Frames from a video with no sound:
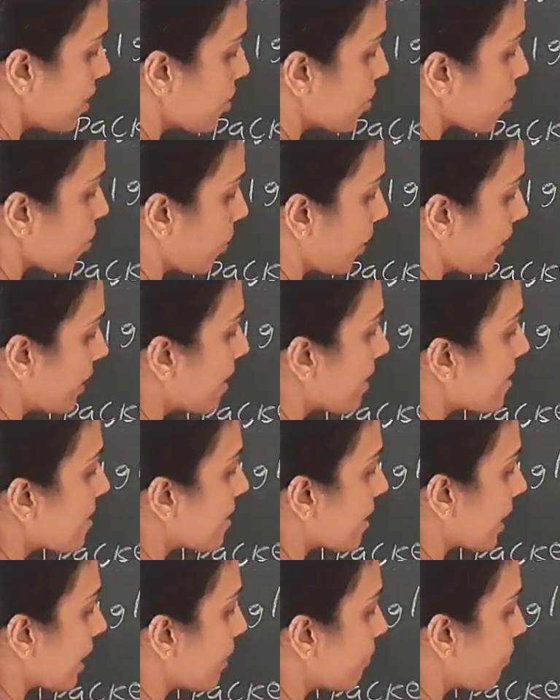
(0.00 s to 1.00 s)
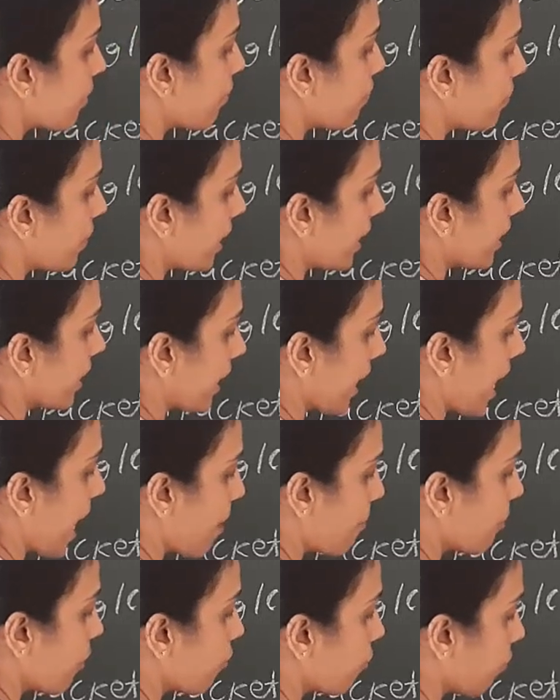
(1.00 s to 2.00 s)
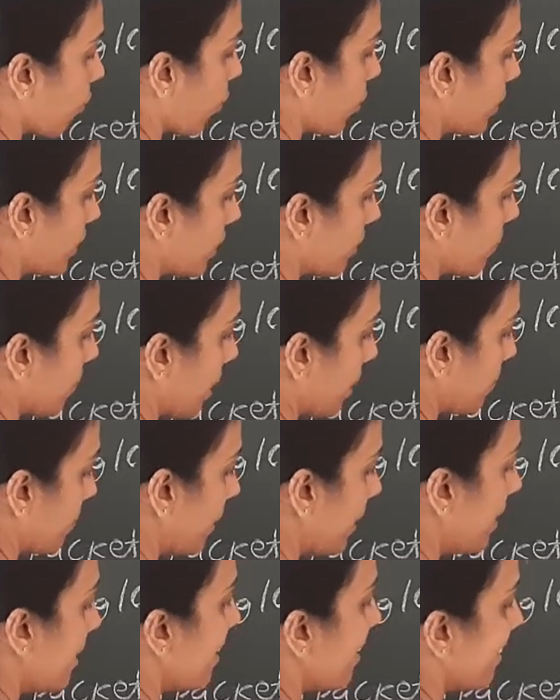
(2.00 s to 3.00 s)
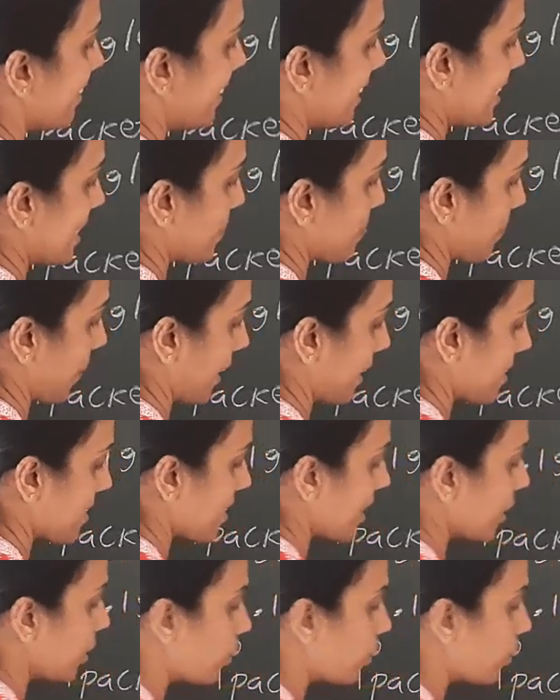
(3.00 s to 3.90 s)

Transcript: So it is 350 gram of water will be displaced.